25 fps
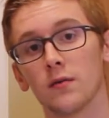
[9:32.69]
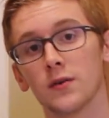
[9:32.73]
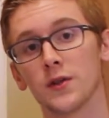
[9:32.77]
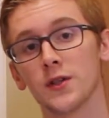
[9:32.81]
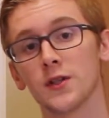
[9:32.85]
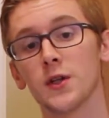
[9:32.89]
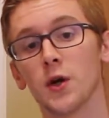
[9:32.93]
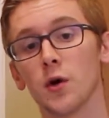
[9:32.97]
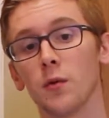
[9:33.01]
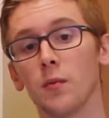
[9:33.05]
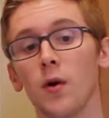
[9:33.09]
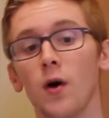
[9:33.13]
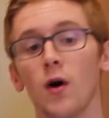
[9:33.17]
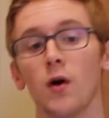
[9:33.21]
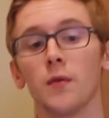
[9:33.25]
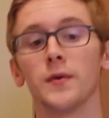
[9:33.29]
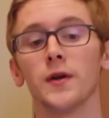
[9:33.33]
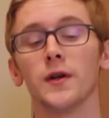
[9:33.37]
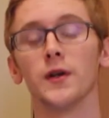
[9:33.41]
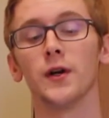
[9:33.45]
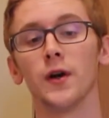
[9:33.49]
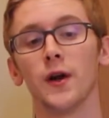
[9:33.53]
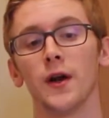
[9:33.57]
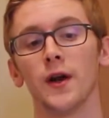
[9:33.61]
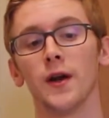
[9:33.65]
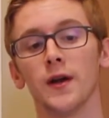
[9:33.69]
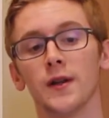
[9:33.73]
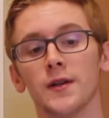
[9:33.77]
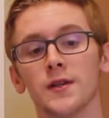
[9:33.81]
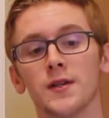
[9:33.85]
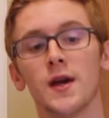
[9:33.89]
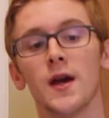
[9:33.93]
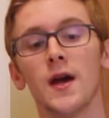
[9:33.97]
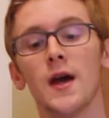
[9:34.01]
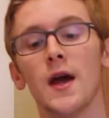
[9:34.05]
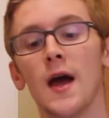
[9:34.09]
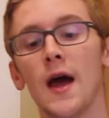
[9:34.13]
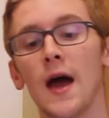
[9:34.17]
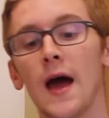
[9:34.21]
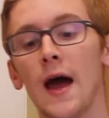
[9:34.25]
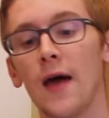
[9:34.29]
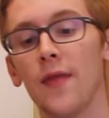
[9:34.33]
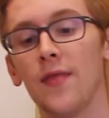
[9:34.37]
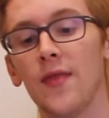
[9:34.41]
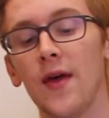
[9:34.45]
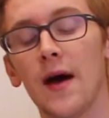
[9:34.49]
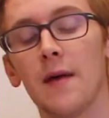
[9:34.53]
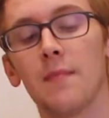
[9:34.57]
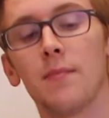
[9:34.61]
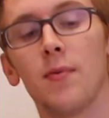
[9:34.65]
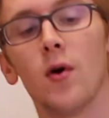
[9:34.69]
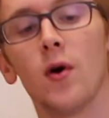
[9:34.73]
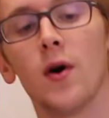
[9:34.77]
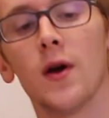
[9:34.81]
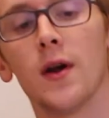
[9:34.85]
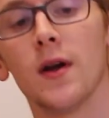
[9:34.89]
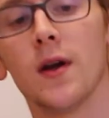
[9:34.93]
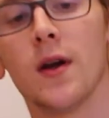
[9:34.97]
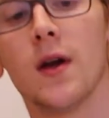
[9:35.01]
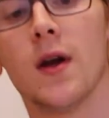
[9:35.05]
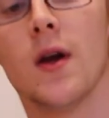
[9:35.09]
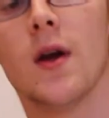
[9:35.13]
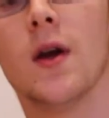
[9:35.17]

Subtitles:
still palmed in your hand. At that point,